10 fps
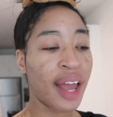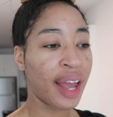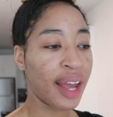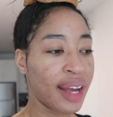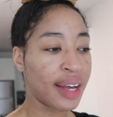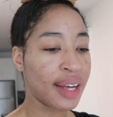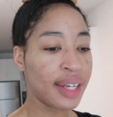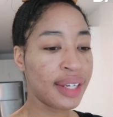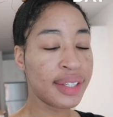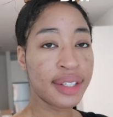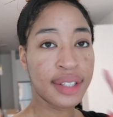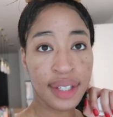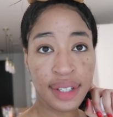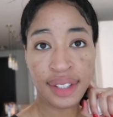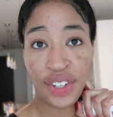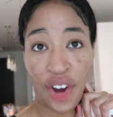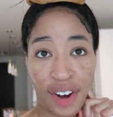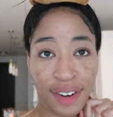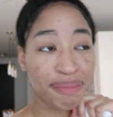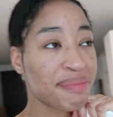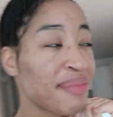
and y'all,